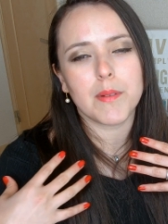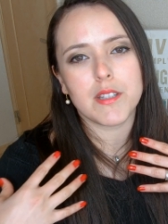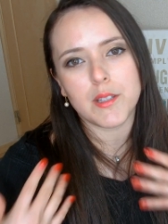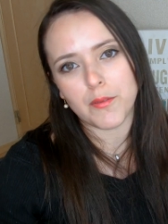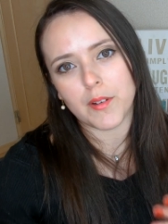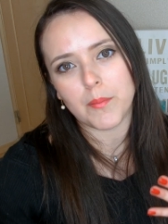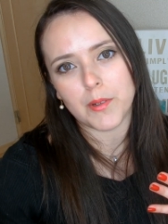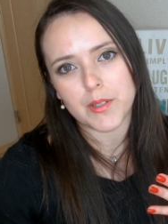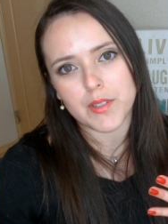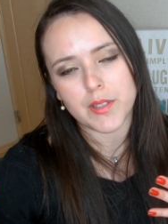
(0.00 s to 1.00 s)
a different
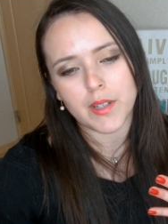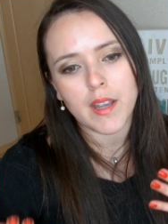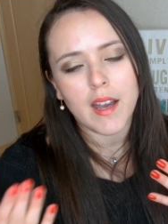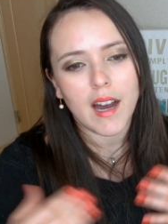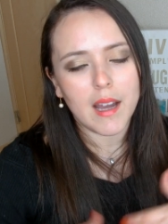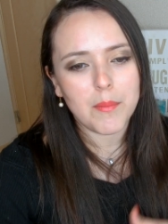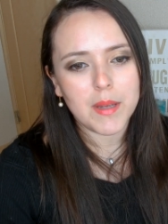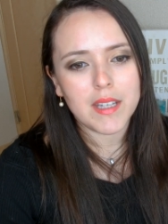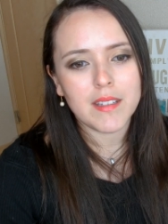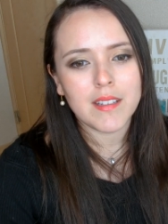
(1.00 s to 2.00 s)
person I
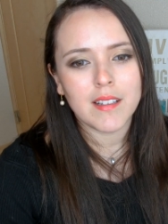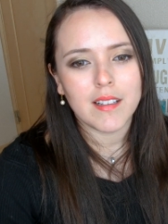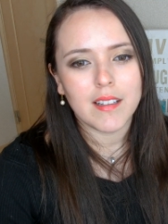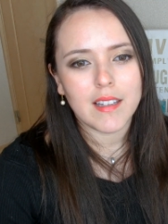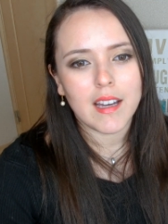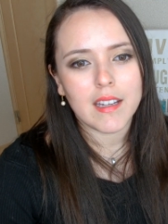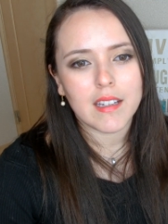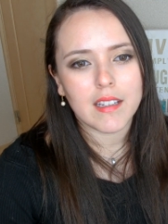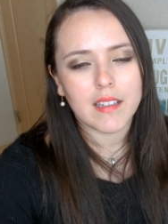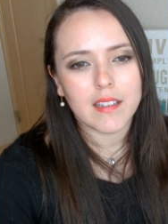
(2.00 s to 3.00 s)
mean like
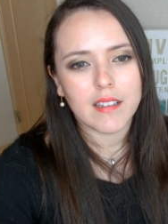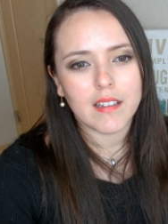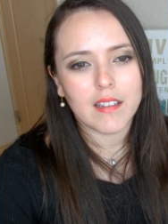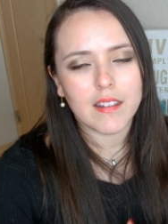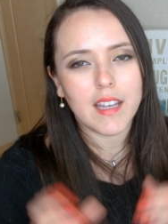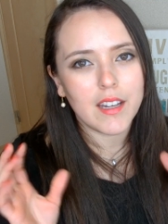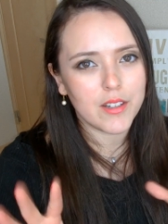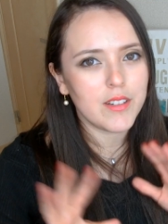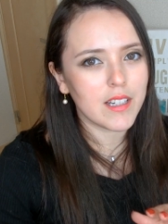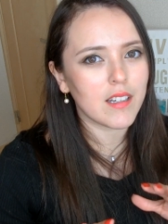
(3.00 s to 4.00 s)
that
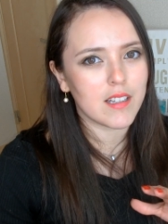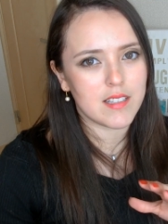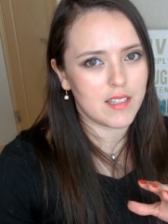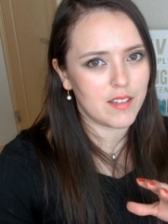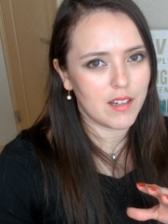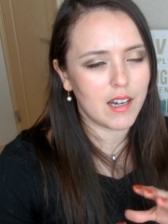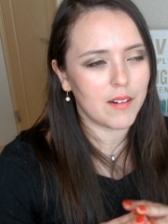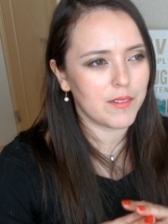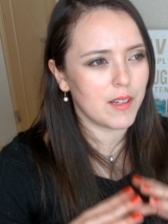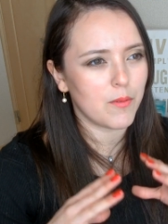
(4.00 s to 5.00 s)
uniqueness that you
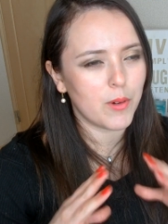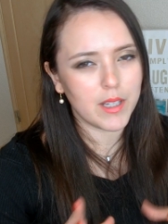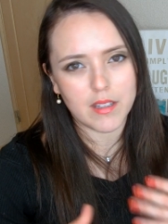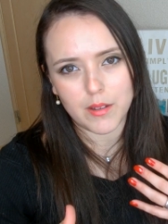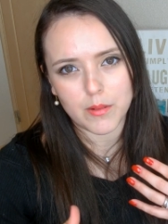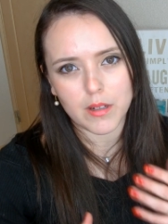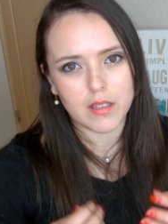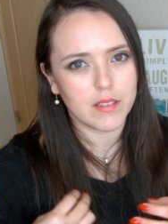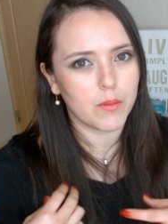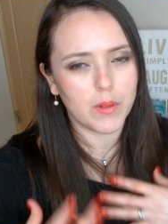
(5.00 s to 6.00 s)
have the way that you are
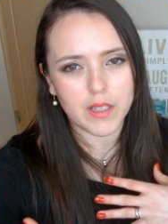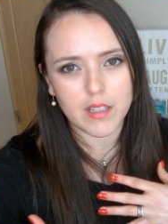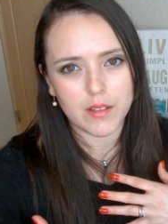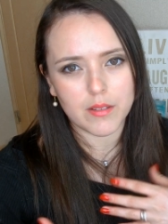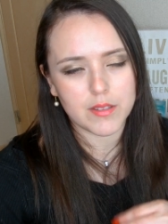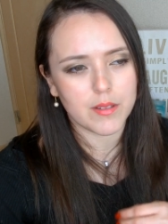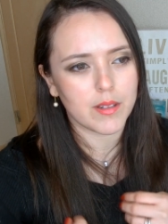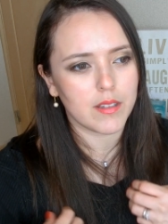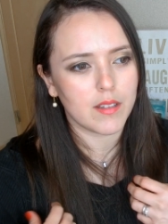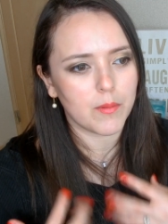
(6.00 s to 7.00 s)
the way that you're
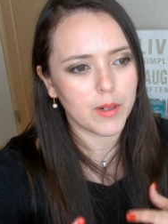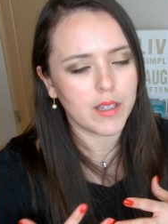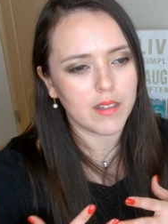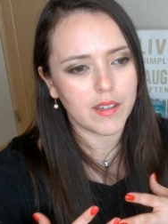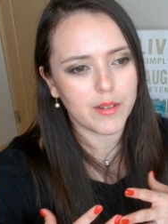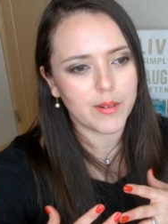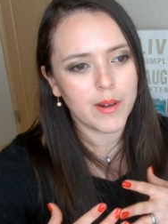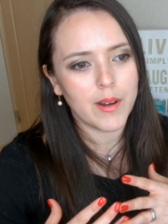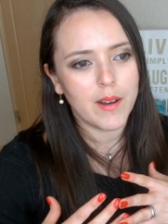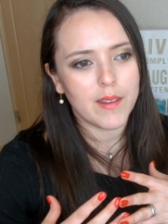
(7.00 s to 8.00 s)
talking the way that you
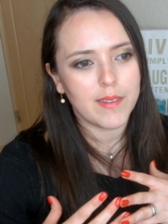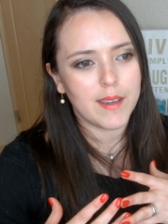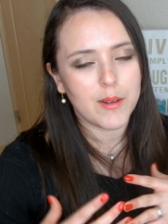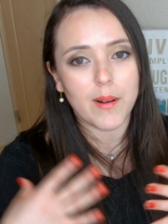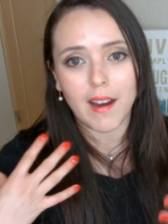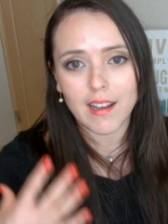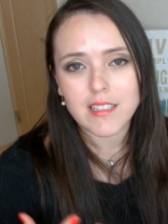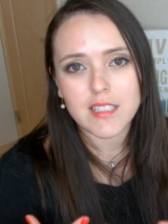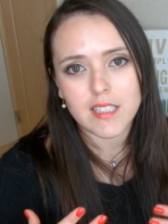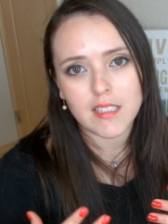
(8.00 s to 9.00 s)
that you're
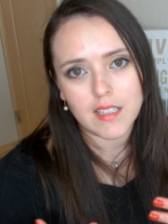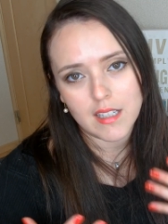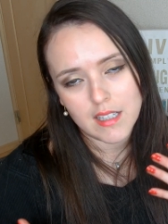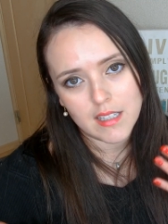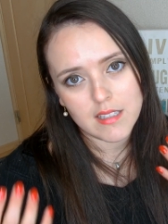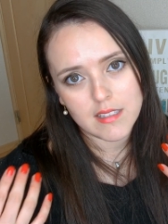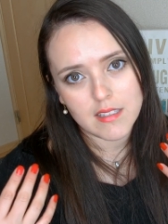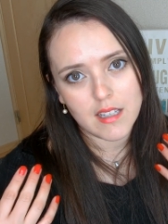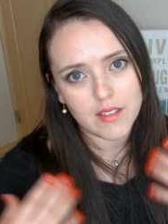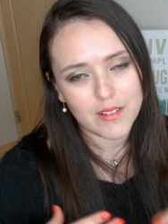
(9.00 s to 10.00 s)
acting is
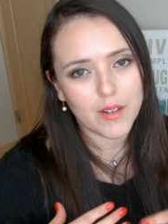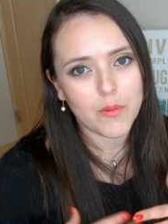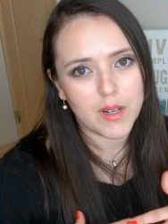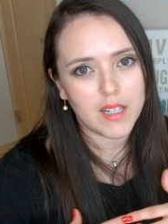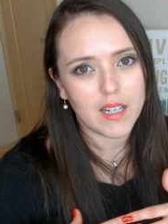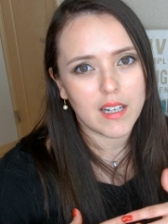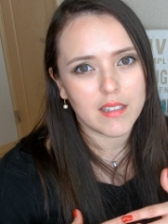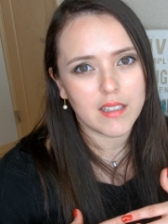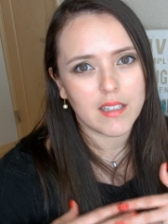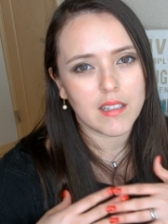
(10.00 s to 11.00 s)
the unique way
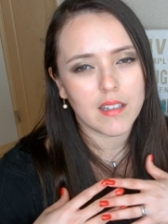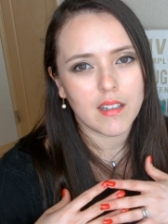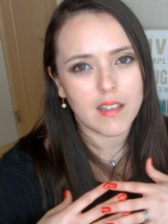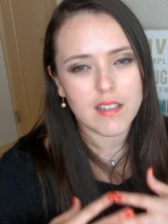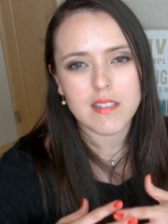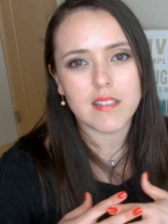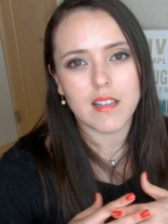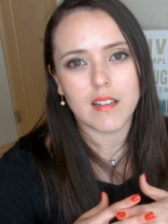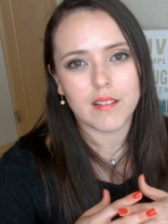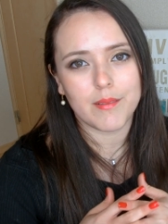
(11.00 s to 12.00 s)
and then it's
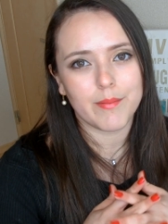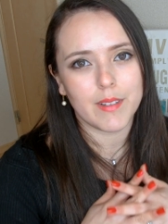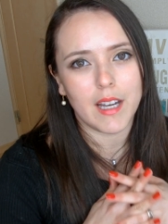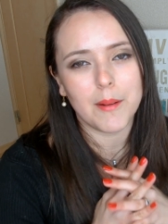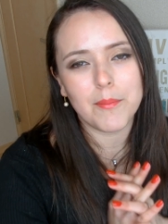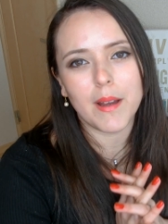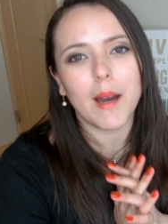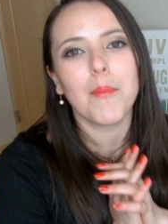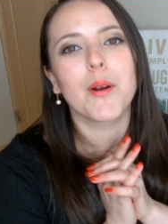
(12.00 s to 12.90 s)
I'm, I'm